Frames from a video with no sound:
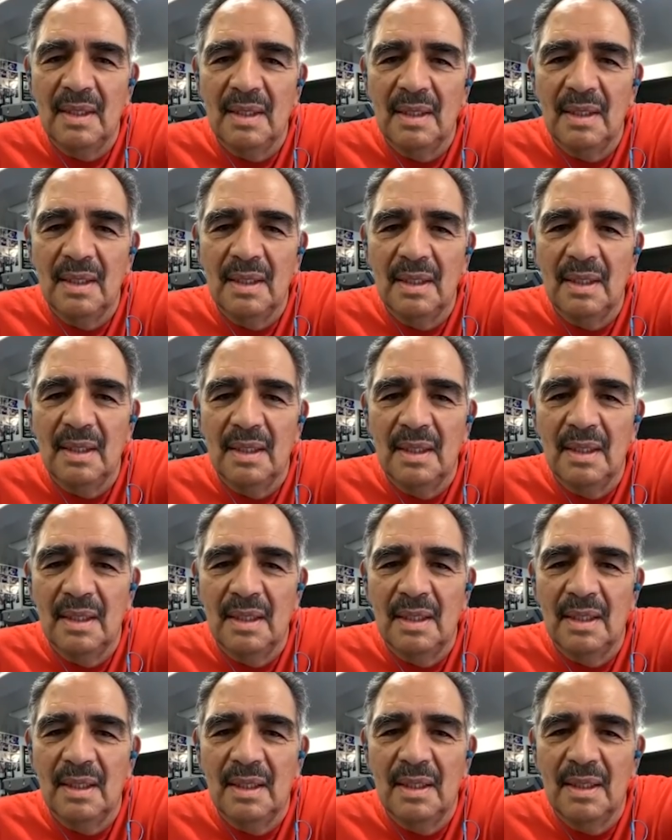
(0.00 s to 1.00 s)

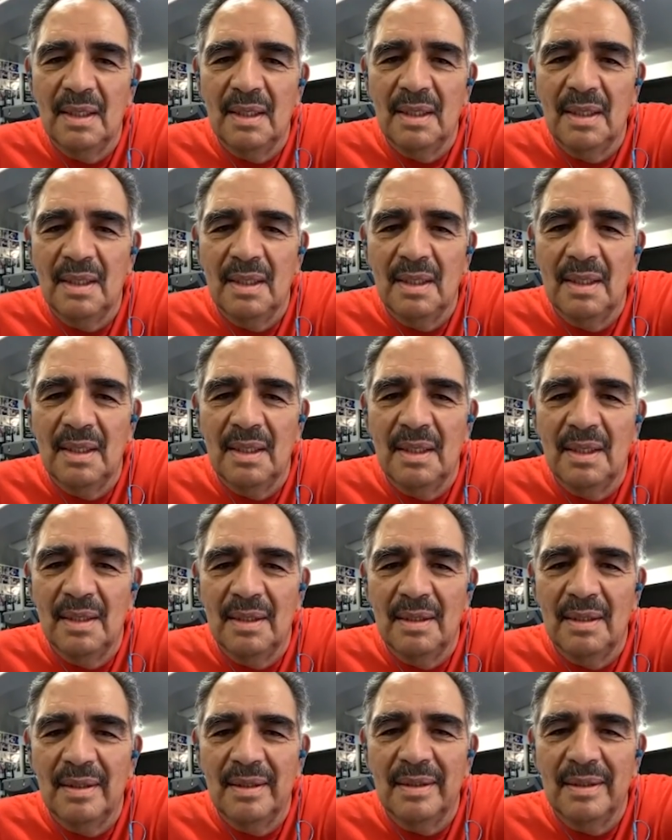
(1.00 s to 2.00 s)

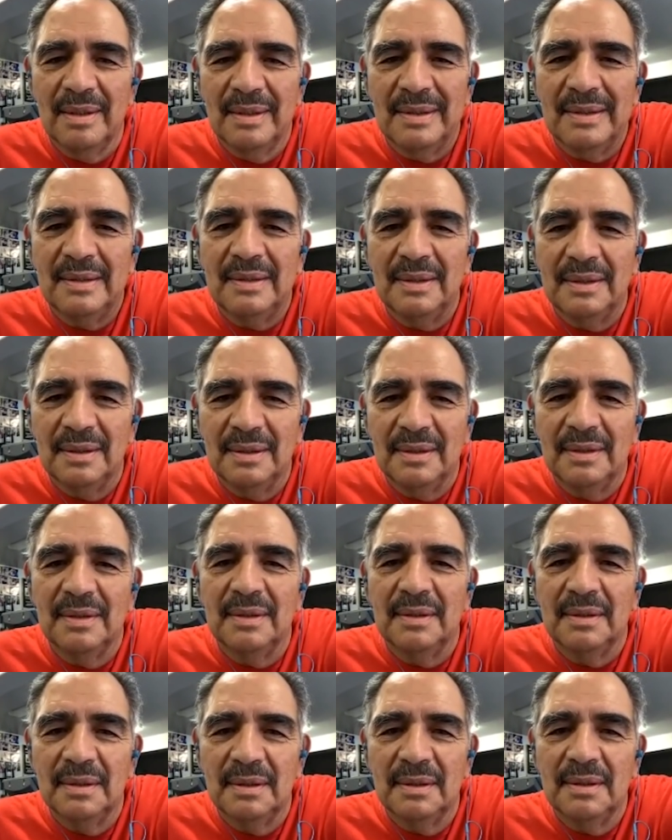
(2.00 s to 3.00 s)

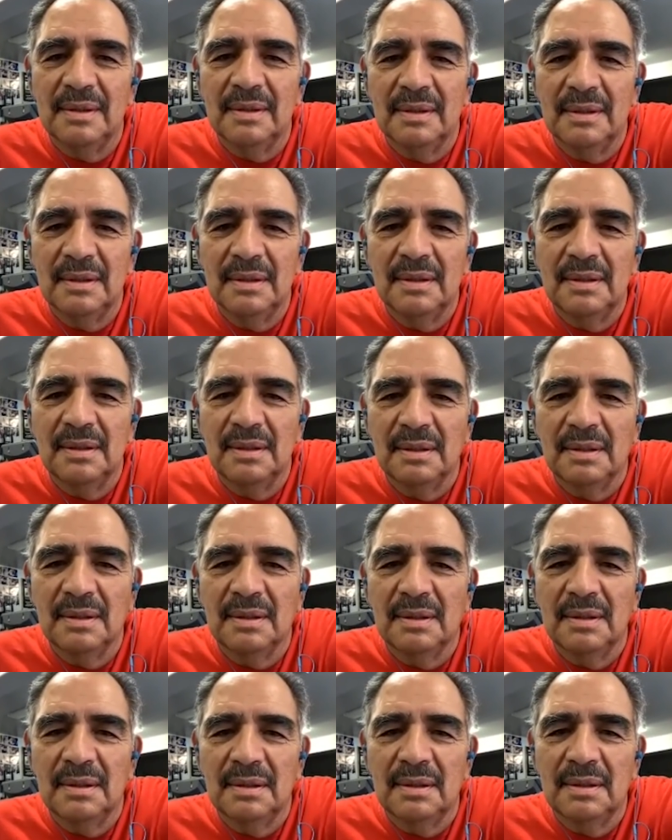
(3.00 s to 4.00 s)

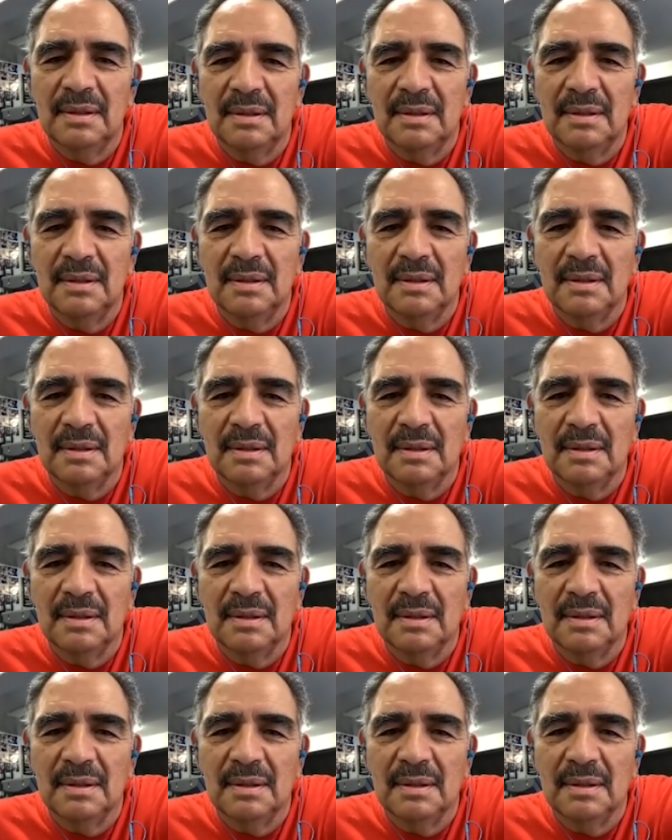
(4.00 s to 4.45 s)
The person shown says nothing.